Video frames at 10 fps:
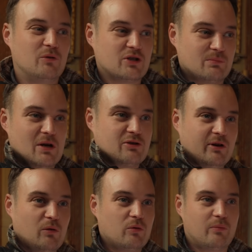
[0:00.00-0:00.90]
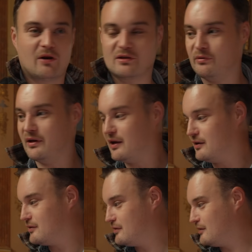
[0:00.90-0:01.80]
And we're just measuring all the parts we need
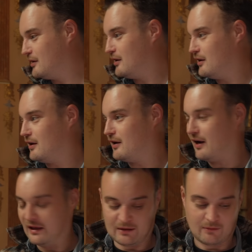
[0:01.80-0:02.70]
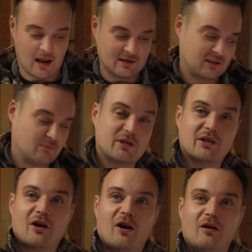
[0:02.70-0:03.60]
and then adding them to the
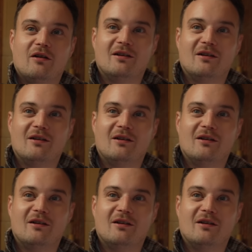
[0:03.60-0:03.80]
cart.